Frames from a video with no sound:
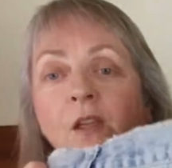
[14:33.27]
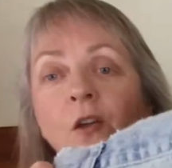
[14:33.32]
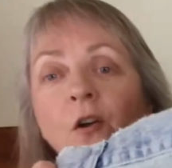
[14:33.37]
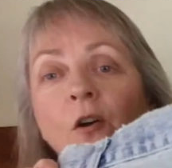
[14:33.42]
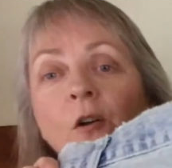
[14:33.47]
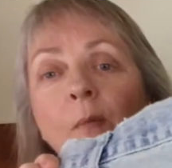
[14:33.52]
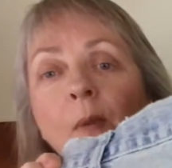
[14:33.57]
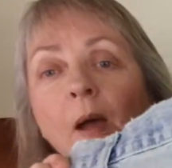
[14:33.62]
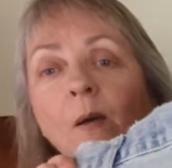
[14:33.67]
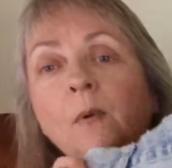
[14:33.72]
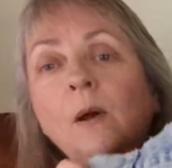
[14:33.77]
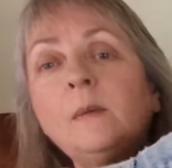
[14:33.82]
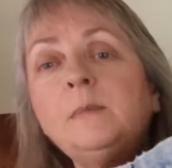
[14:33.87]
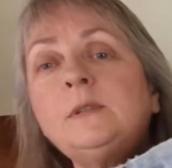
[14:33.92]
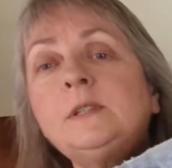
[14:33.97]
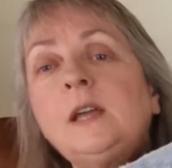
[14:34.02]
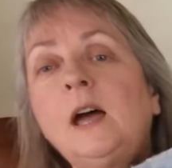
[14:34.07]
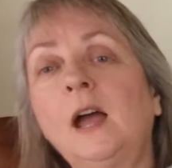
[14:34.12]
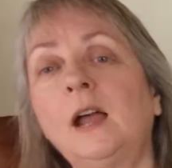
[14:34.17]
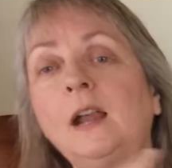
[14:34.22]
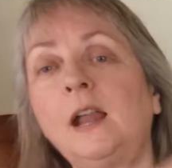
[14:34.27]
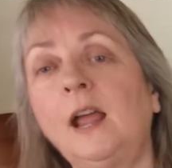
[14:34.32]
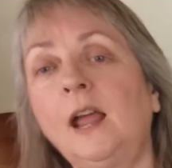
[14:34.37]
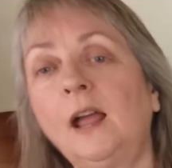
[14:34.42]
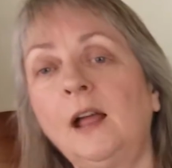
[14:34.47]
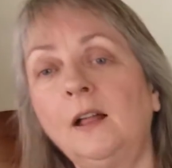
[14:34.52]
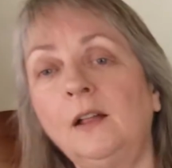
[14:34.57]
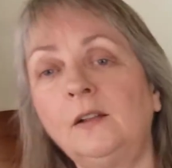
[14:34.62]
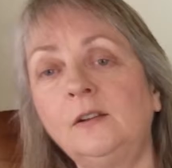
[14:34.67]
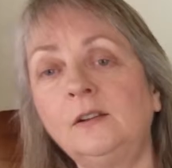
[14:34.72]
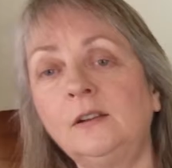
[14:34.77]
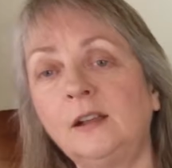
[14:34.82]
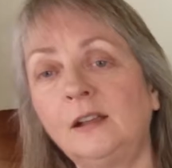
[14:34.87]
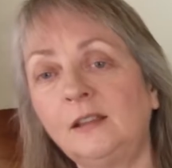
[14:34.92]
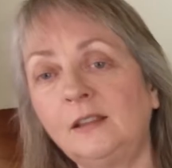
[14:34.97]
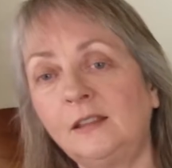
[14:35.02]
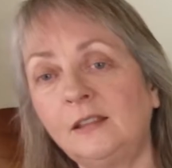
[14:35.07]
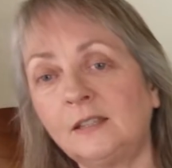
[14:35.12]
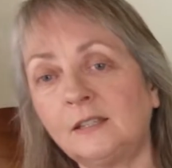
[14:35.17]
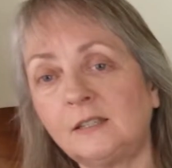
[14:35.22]
Go to my website and
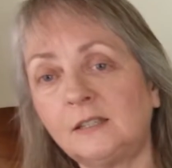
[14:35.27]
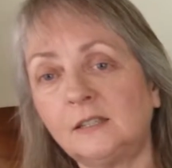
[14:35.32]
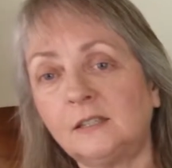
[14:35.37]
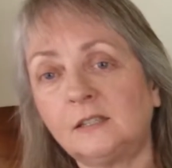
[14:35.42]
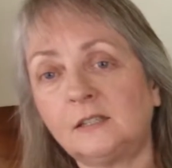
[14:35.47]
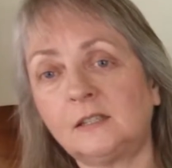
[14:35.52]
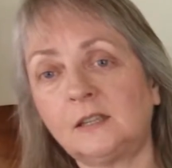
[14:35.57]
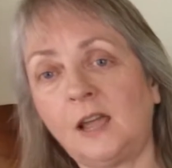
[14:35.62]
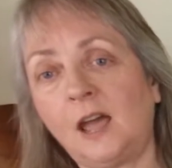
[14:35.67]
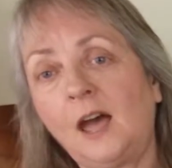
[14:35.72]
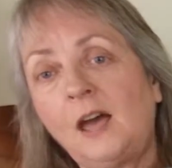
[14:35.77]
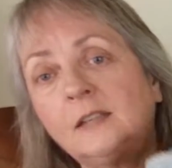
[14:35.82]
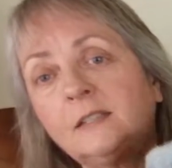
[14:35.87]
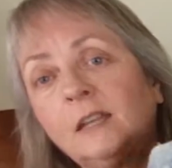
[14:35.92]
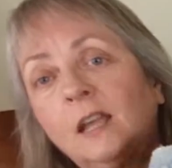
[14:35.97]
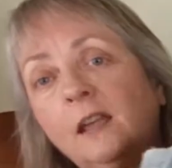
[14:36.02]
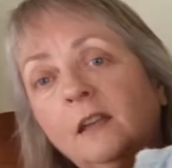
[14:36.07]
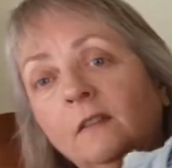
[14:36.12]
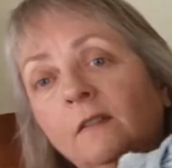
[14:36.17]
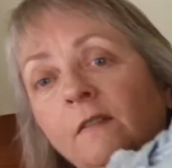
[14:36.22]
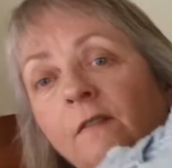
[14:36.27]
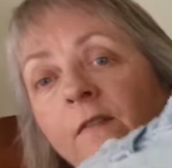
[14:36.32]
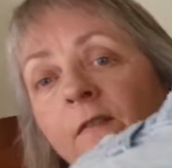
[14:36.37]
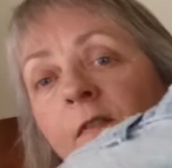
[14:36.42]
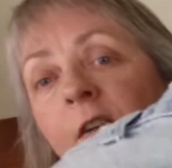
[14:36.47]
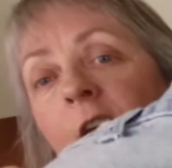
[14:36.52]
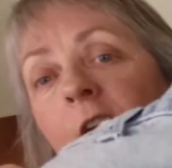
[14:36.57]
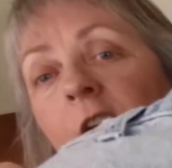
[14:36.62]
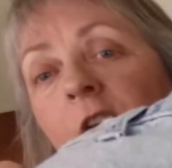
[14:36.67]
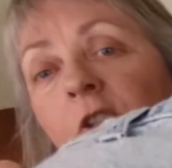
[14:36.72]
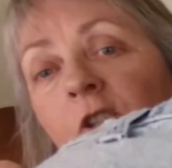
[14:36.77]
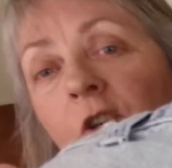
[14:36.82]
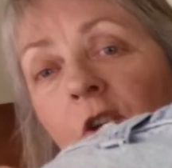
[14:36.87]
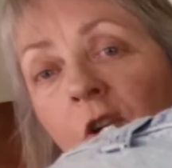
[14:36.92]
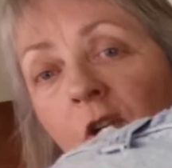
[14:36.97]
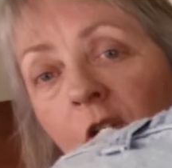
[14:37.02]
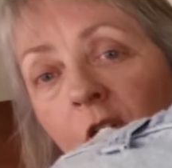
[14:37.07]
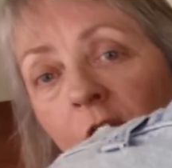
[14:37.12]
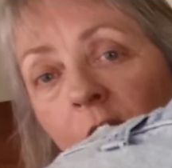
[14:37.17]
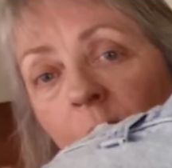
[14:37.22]
this has a
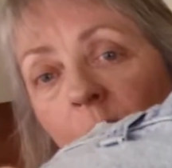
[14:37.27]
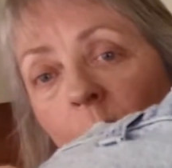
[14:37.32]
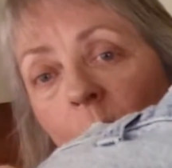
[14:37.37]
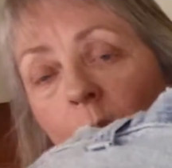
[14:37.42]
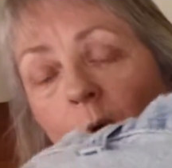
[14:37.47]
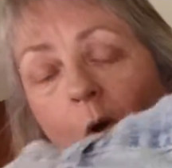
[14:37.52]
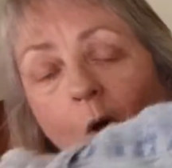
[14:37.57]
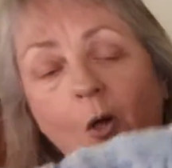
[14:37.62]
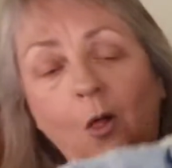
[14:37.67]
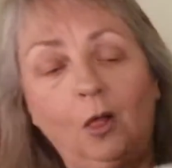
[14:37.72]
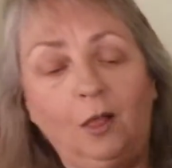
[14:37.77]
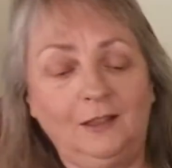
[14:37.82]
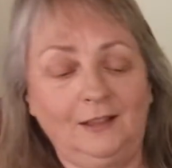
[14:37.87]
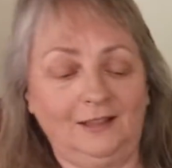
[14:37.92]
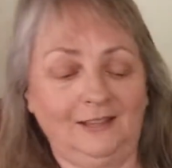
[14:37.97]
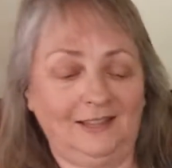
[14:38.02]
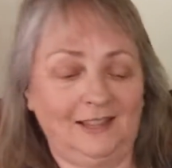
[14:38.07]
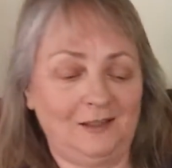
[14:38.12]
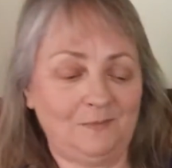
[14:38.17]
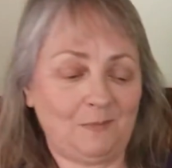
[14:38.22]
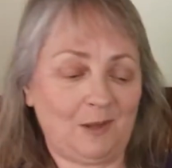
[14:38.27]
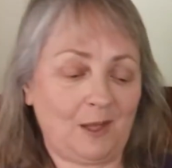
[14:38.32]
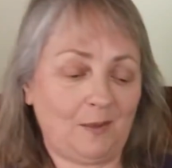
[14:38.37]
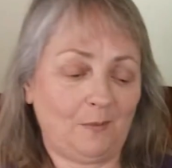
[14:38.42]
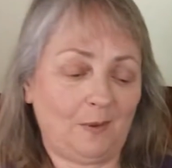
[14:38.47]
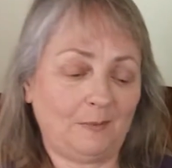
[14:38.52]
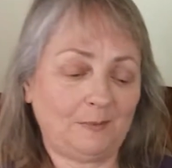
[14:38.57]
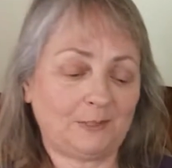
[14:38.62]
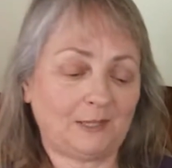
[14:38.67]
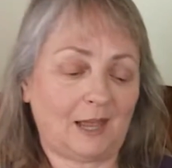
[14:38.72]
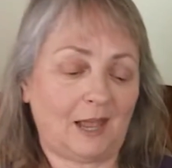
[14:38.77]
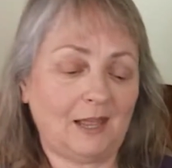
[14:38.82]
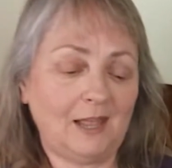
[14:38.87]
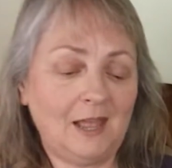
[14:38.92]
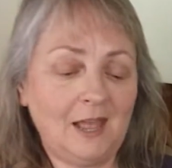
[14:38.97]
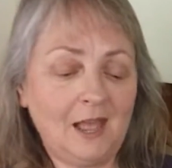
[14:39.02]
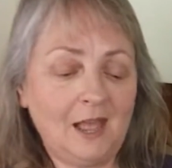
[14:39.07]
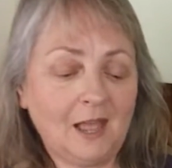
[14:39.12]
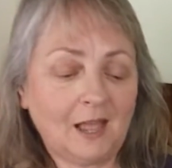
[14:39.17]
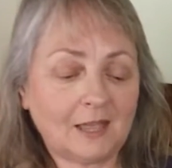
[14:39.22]
featured role in my website
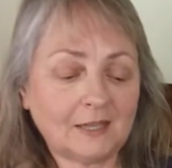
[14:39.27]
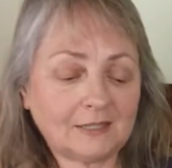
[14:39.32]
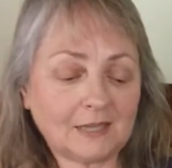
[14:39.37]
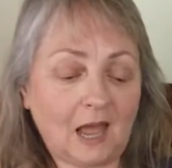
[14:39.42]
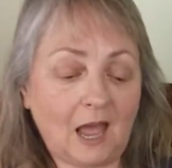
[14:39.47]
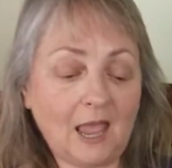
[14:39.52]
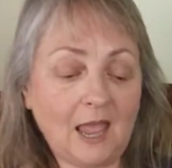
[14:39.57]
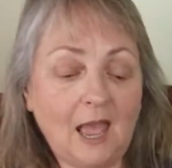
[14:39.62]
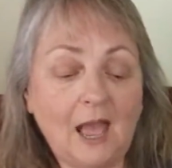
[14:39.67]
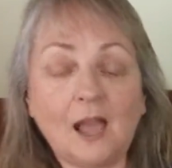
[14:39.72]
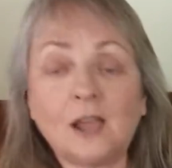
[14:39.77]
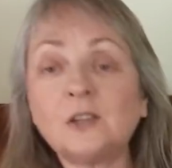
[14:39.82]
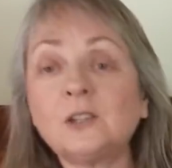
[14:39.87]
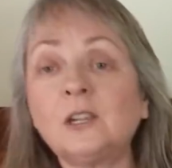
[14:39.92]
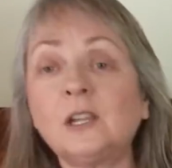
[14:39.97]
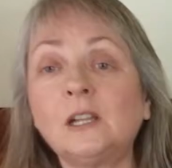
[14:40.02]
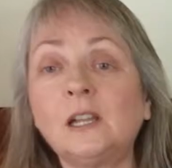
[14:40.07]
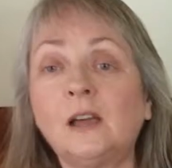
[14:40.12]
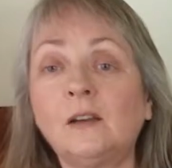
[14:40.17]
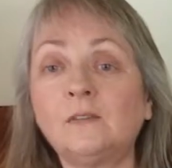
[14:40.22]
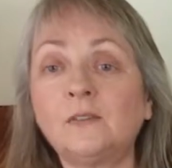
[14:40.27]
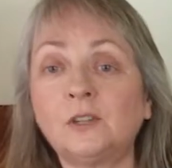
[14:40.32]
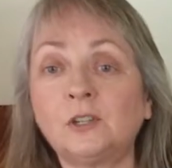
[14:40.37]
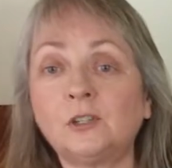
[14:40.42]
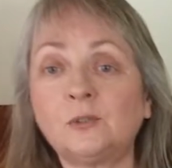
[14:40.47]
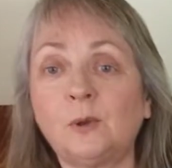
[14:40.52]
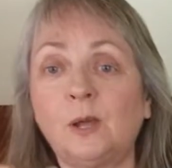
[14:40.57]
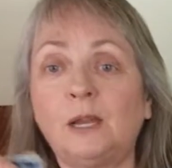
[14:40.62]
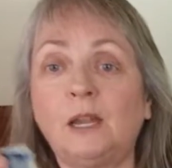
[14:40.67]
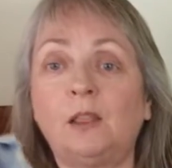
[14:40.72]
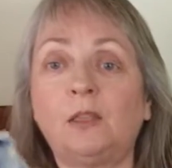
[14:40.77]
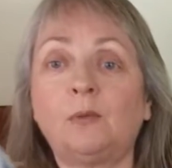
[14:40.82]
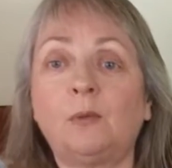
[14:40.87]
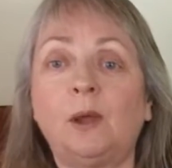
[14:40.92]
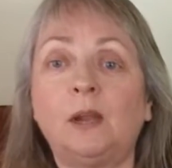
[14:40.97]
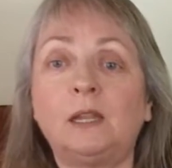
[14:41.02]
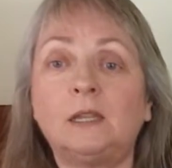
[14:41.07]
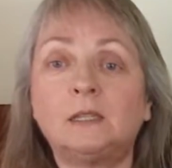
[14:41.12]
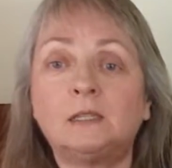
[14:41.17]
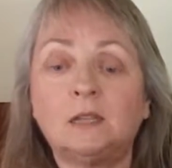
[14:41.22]
because I actually love the shreddy
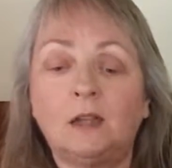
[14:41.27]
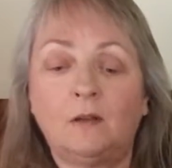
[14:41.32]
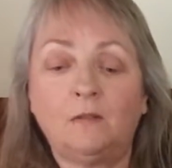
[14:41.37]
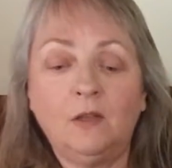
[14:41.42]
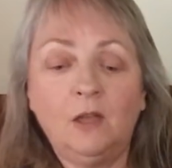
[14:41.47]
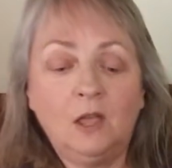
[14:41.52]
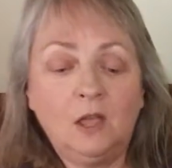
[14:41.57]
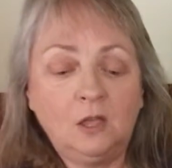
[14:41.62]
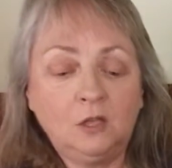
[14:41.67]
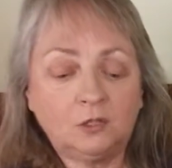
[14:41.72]
thready stuff.